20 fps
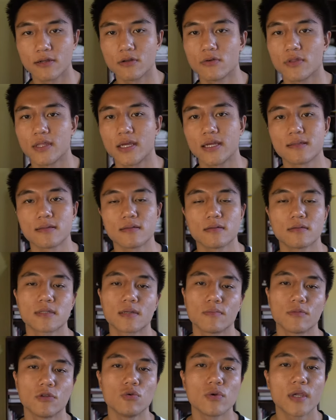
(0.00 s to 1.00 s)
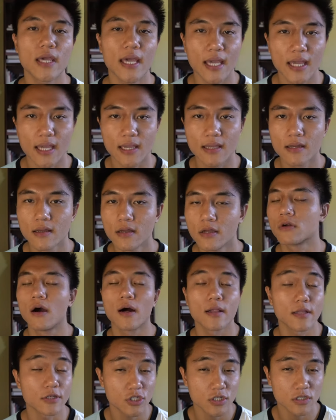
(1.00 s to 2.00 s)
I know that some U K
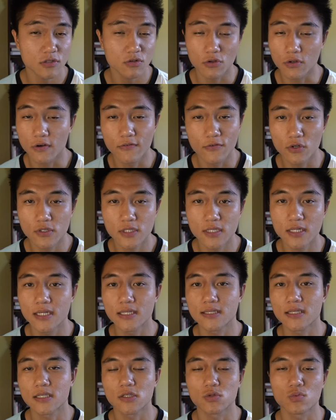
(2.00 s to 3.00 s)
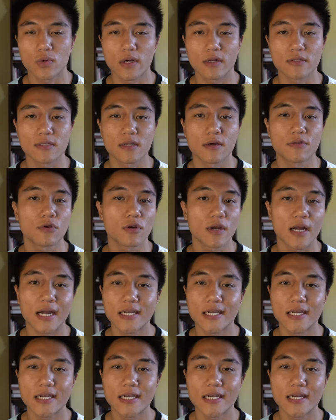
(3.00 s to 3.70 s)
colleges or universities, as well as other